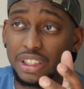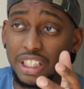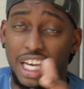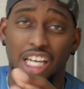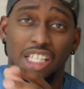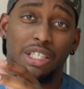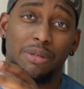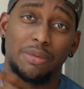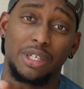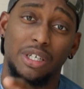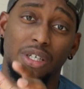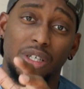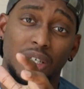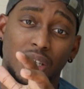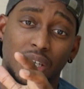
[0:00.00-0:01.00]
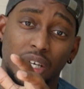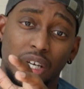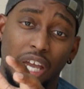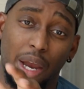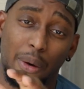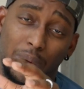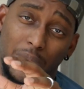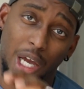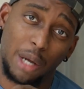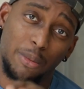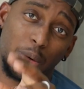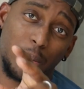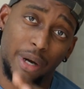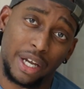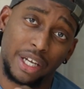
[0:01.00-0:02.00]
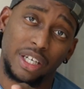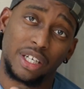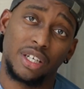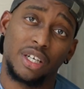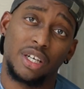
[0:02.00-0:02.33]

it has to be a reliable bike,